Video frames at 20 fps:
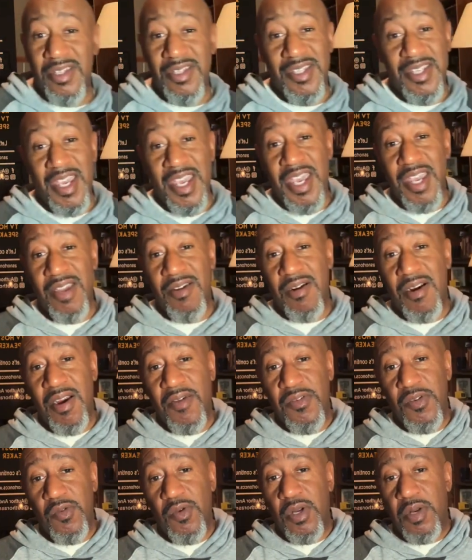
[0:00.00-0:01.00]
the day, or
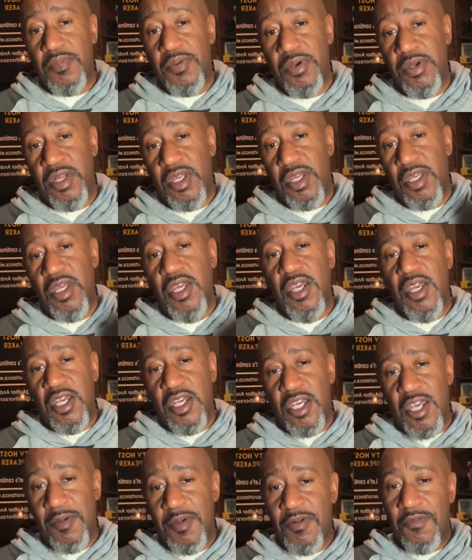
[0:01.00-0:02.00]
however you want to put it.
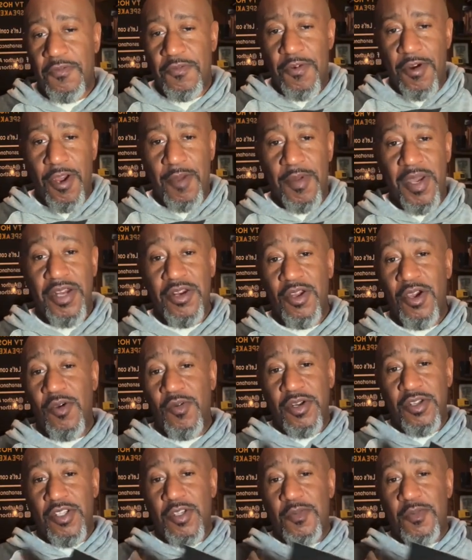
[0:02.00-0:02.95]
Coming from, I know what a